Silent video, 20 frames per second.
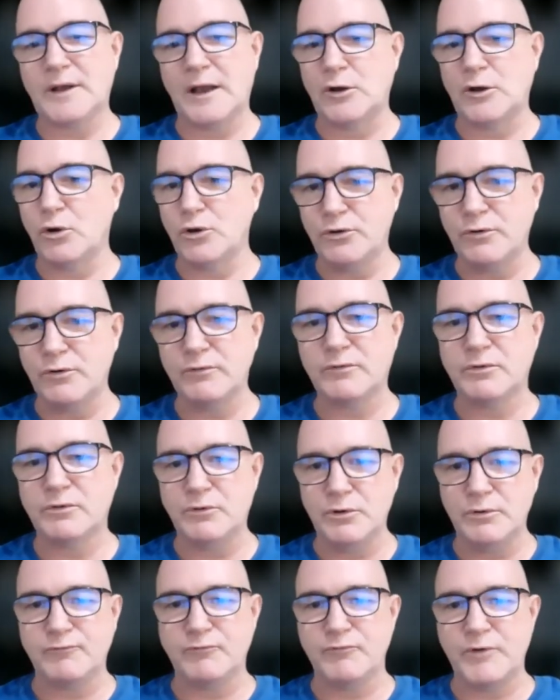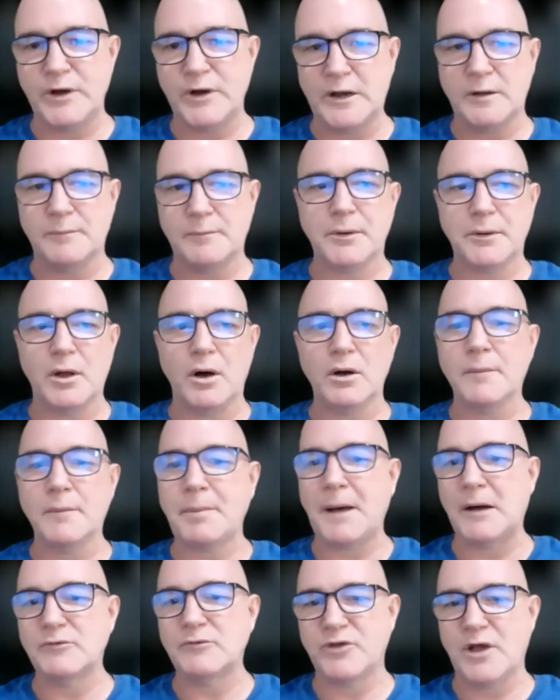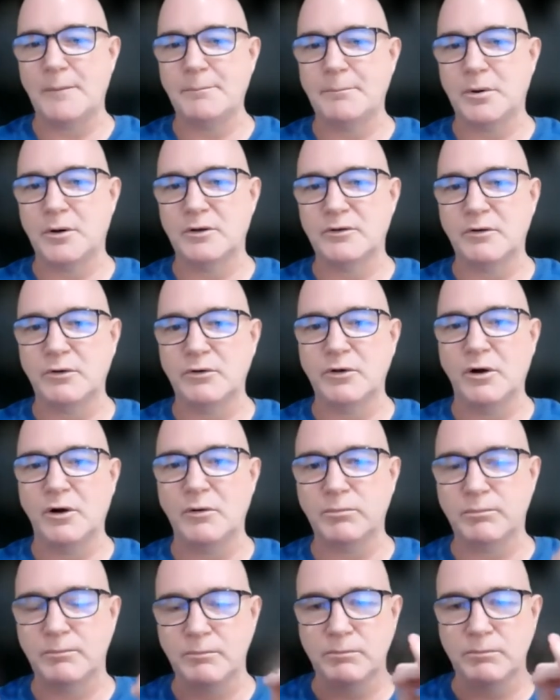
I know you've written a blog about Jamboard on your